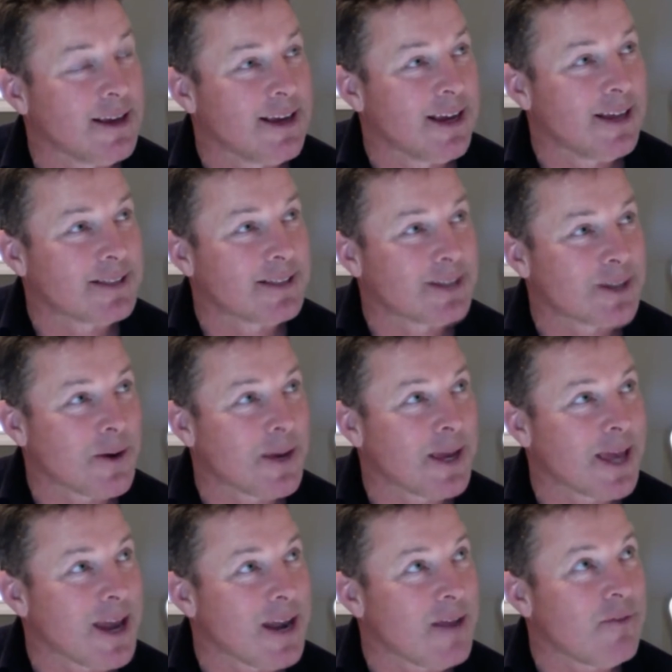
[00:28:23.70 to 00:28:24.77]
And so,
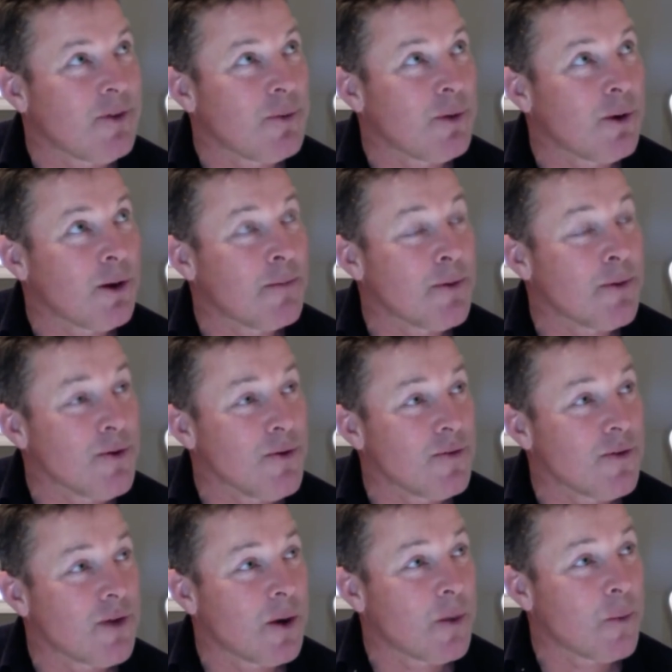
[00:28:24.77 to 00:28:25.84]
again, if you want to
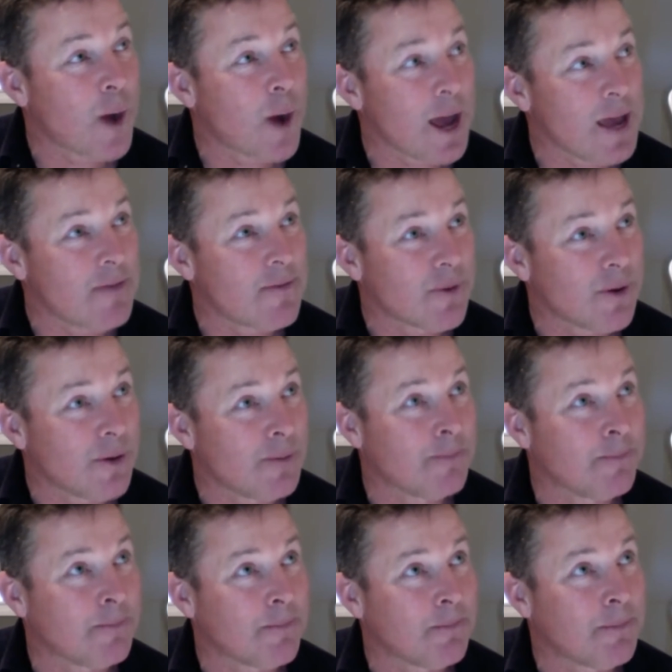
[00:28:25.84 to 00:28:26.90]
move away
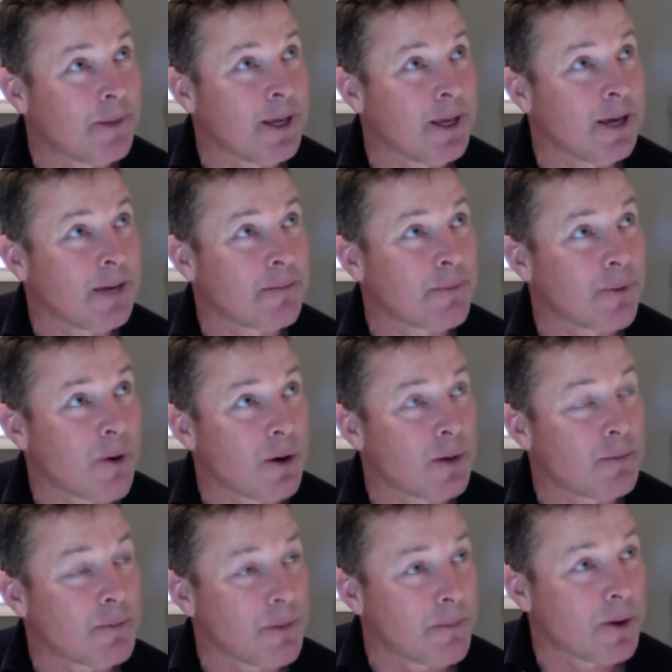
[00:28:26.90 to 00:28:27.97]
from being a
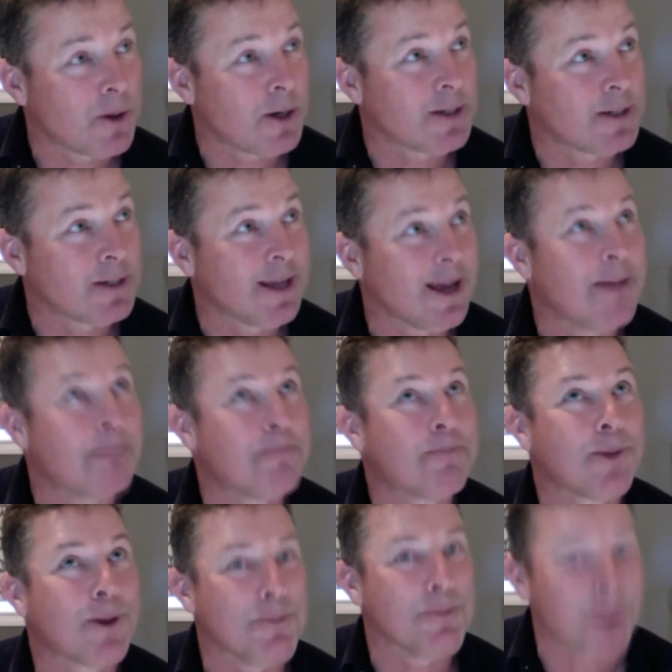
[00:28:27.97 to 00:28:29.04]
product
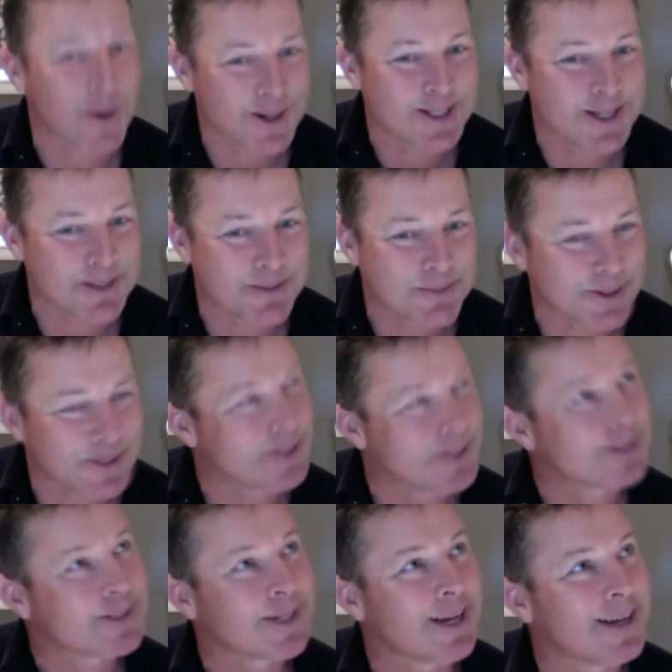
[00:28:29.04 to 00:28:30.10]
commodity
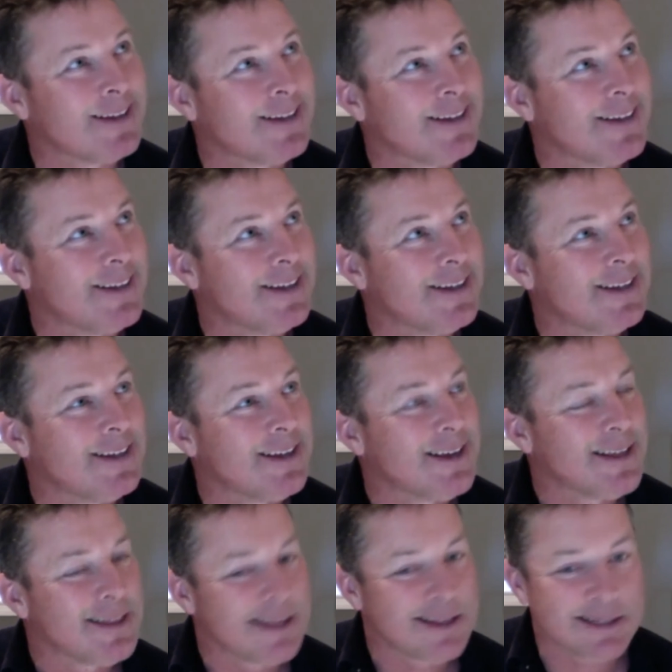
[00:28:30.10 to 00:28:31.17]
producer,
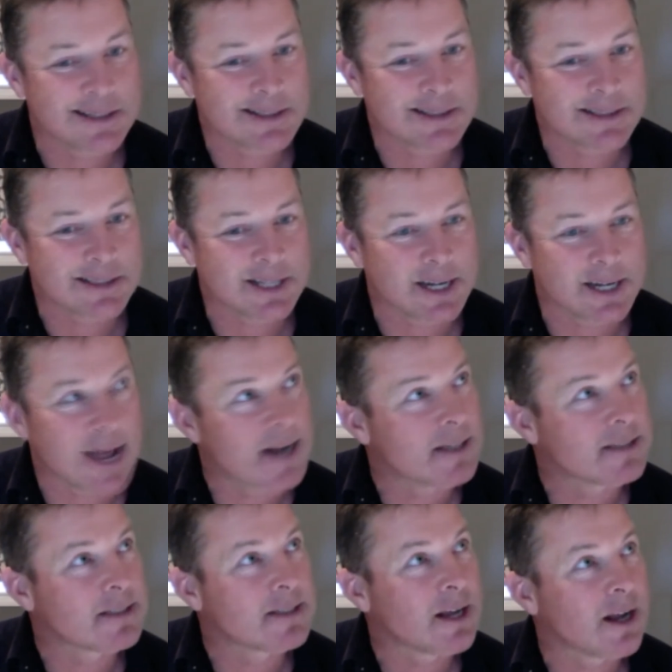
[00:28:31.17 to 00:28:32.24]
then this is the
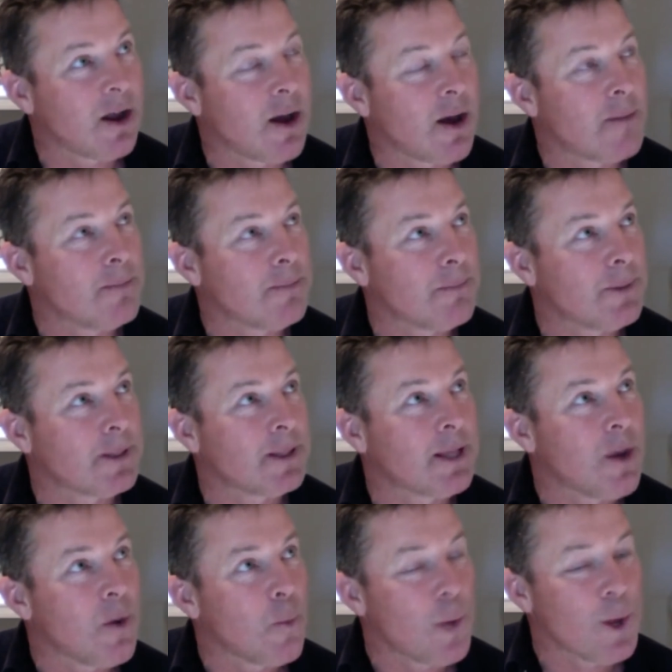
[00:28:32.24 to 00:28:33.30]
ladders to climb. But
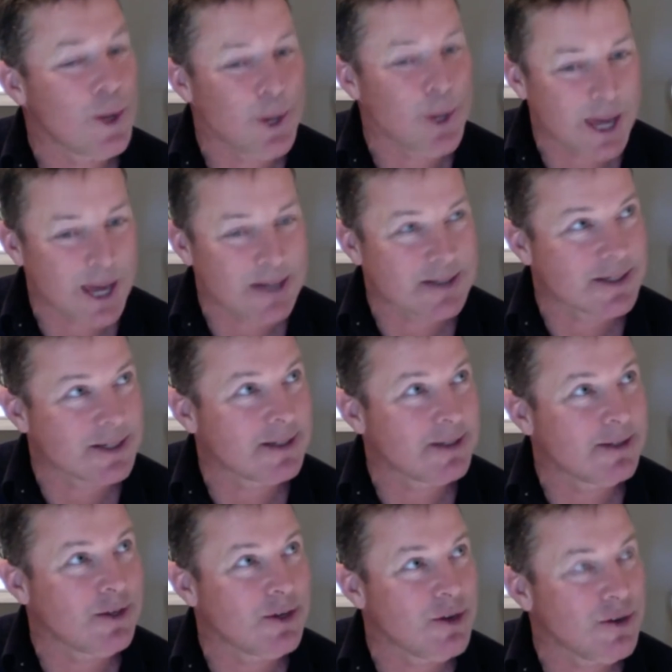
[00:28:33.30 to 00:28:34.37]
when you get
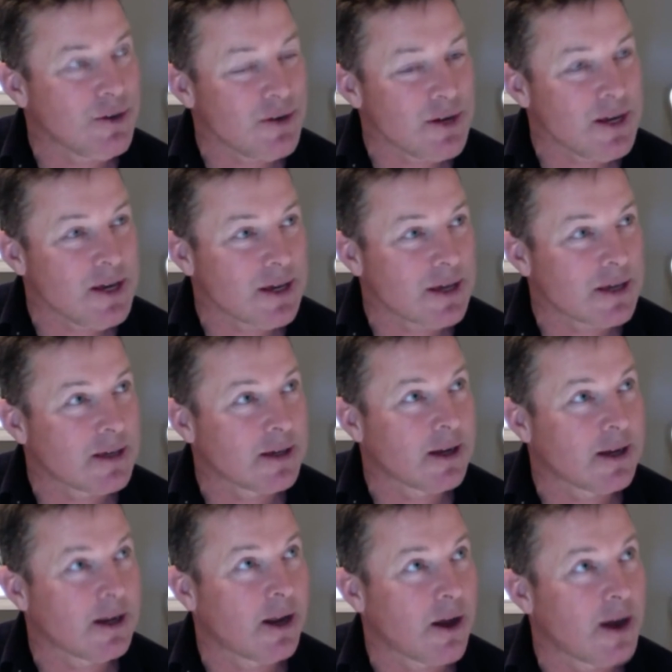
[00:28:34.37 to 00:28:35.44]
to unique
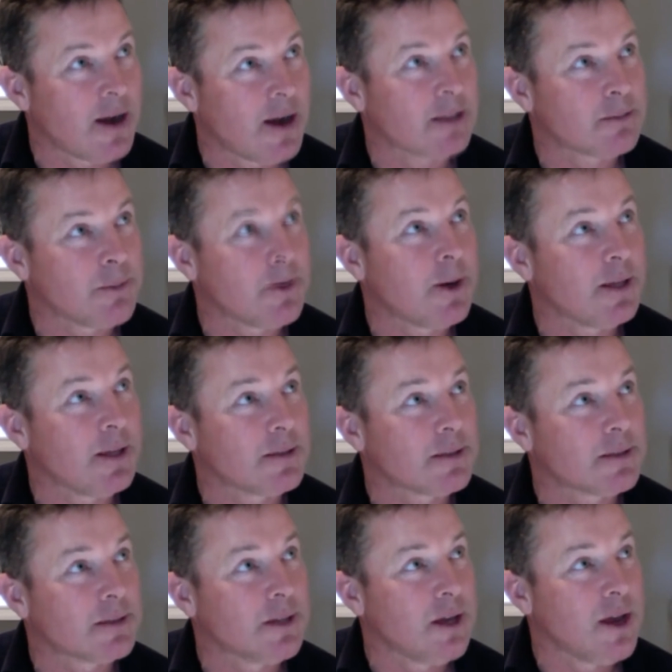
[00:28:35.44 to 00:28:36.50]
client
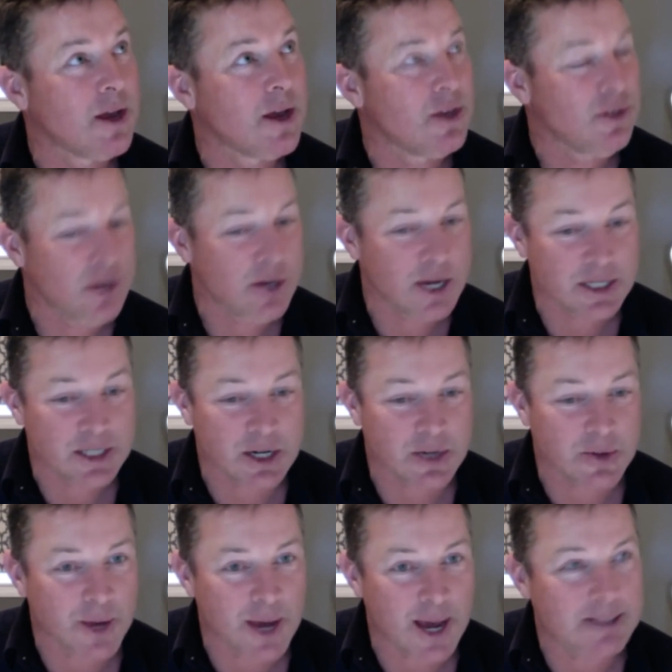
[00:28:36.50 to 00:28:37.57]
experience, you get to
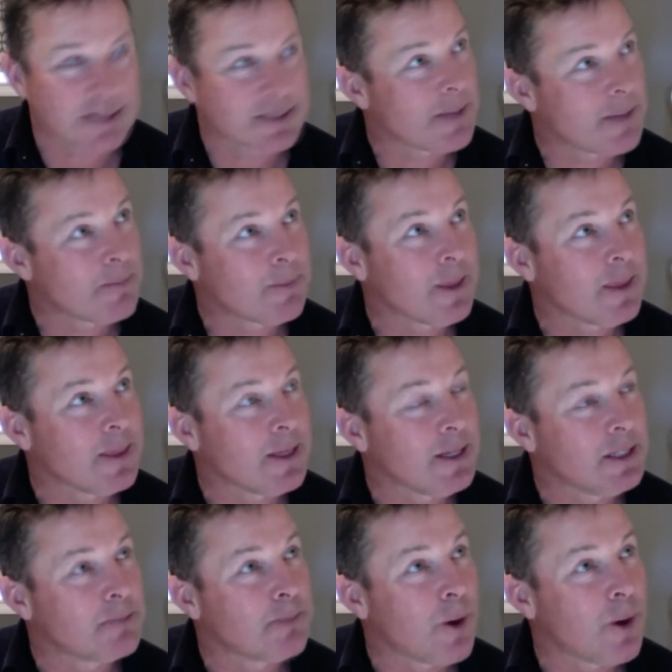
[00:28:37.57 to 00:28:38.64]
create something that
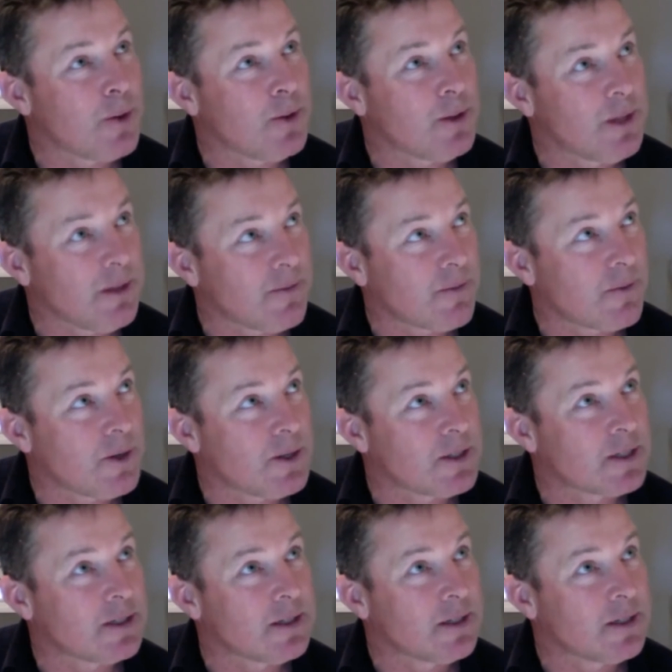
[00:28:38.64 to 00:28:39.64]
is both different